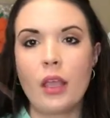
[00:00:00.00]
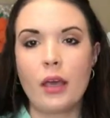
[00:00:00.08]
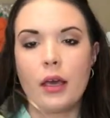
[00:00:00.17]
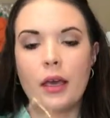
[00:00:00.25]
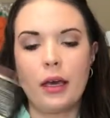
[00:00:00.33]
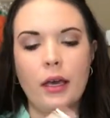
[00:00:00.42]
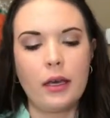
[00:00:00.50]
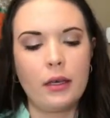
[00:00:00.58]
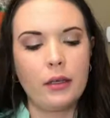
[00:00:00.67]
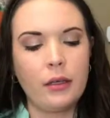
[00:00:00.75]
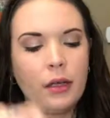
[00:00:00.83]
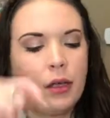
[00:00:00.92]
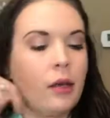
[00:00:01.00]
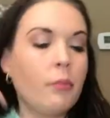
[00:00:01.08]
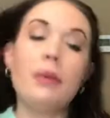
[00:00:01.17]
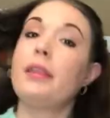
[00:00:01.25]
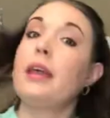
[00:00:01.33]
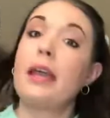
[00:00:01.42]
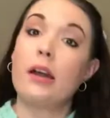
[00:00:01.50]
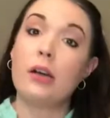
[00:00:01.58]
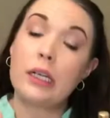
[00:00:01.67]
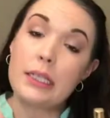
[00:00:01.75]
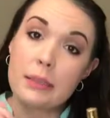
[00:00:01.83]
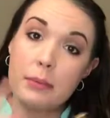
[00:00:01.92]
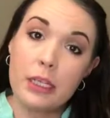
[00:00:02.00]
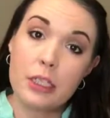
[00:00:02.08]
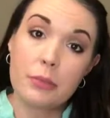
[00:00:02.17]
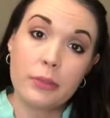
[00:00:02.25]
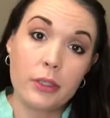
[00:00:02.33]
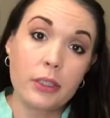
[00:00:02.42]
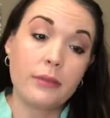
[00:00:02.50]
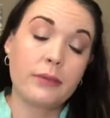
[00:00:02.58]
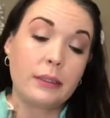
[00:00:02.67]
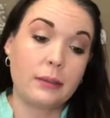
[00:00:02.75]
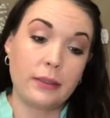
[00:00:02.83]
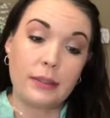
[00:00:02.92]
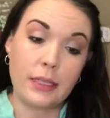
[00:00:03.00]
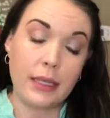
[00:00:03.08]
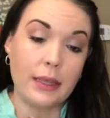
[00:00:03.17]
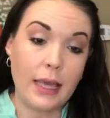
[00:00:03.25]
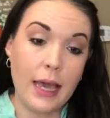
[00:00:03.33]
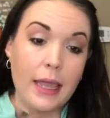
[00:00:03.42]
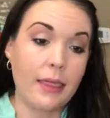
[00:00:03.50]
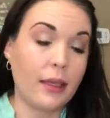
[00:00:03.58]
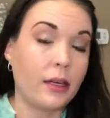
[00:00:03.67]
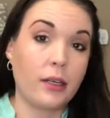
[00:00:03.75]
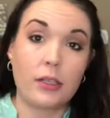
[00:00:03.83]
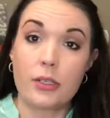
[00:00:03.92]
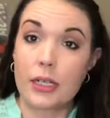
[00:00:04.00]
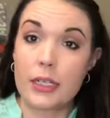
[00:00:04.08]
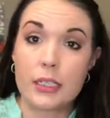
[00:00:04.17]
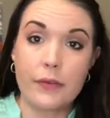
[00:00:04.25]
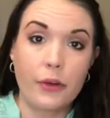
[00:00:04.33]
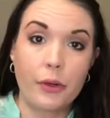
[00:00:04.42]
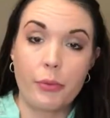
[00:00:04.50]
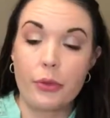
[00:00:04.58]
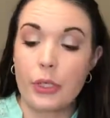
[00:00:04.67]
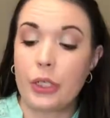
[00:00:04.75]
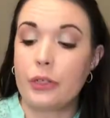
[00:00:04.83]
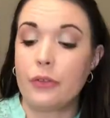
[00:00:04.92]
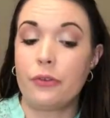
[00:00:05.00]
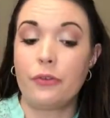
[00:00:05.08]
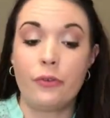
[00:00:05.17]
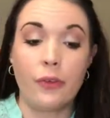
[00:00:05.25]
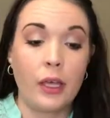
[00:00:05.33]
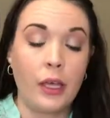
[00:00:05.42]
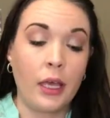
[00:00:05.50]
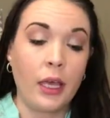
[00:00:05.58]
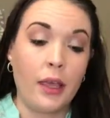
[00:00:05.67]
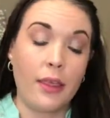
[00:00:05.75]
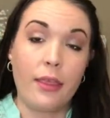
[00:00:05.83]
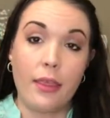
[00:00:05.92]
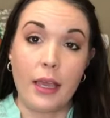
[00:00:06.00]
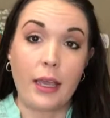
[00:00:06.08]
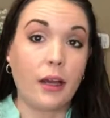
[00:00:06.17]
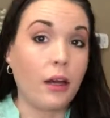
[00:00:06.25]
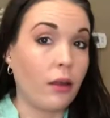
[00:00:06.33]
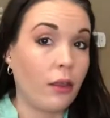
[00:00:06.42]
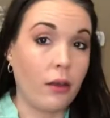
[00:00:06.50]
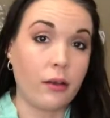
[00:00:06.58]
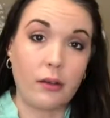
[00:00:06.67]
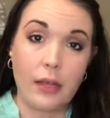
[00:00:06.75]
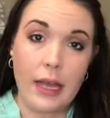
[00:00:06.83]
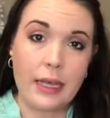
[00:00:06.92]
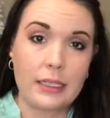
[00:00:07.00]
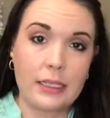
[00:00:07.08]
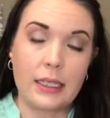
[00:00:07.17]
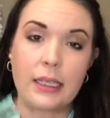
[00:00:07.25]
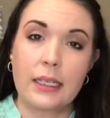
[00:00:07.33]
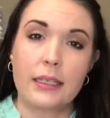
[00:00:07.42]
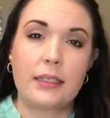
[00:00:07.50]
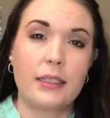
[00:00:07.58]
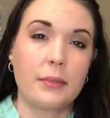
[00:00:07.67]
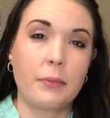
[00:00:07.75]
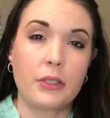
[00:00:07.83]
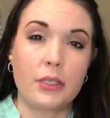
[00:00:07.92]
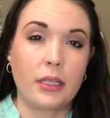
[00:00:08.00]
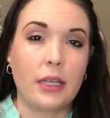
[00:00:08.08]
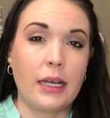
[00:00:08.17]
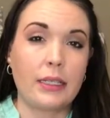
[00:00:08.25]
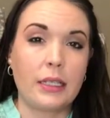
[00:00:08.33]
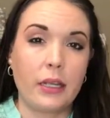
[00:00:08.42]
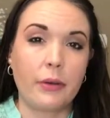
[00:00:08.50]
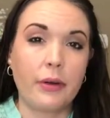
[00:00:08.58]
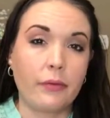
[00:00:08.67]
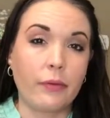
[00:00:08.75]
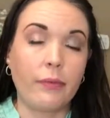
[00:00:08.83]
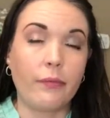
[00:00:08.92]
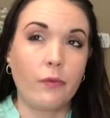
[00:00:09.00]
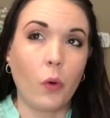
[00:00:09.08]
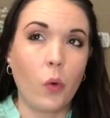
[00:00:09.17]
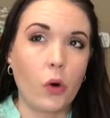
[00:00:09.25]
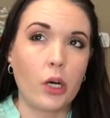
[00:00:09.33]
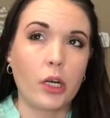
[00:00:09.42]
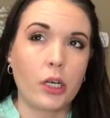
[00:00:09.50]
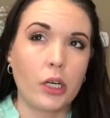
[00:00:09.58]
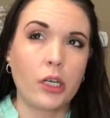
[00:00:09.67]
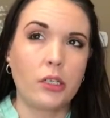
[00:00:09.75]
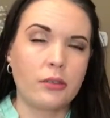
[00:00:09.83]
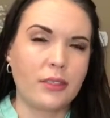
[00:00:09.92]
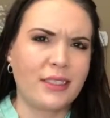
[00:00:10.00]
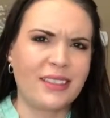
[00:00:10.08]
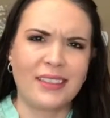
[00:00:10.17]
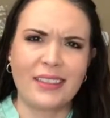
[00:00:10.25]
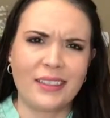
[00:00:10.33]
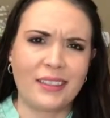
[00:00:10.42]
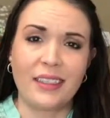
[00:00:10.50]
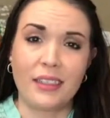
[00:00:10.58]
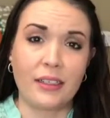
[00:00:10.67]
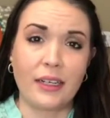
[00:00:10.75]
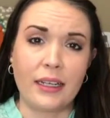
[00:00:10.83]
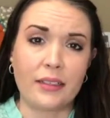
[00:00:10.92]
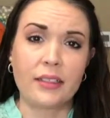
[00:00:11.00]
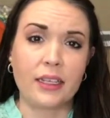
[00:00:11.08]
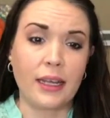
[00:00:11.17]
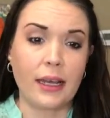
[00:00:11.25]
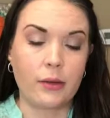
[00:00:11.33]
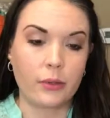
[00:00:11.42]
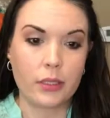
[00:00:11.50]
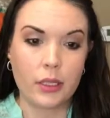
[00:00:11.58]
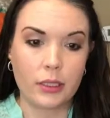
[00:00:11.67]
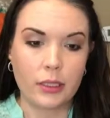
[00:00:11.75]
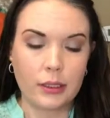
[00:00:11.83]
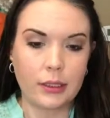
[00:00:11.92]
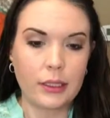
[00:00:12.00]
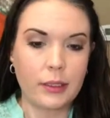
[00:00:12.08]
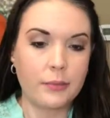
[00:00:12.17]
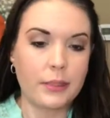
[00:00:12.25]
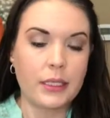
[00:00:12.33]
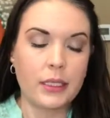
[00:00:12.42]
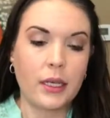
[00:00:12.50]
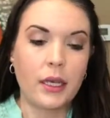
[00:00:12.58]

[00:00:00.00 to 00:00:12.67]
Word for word: Uh, but they are smudge proof, I will say that. They are transfer proof. They are long lasting. It's supposed to last anywhere from 4 to 16 or 18 hours on your lips.